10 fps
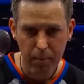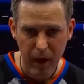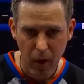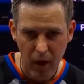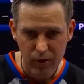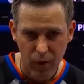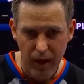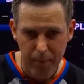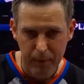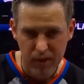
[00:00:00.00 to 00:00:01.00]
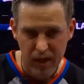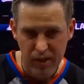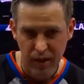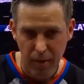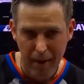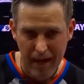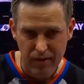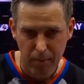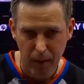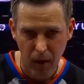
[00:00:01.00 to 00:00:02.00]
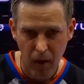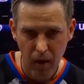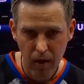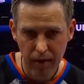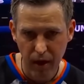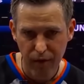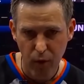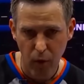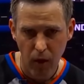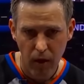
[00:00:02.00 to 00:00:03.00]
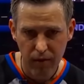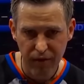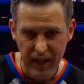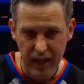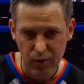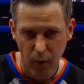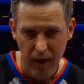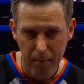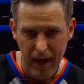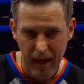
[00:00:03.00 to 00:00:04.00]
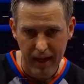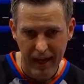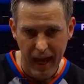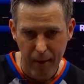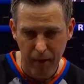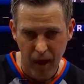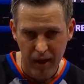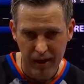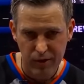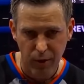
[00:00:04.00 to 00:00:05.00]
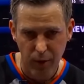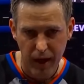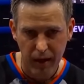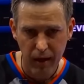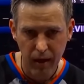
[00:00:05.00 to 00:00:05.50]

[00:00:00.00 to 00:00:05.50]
Beal also had possession of the basketball. Therefore, Phoenix will inbound and the game clock is correct.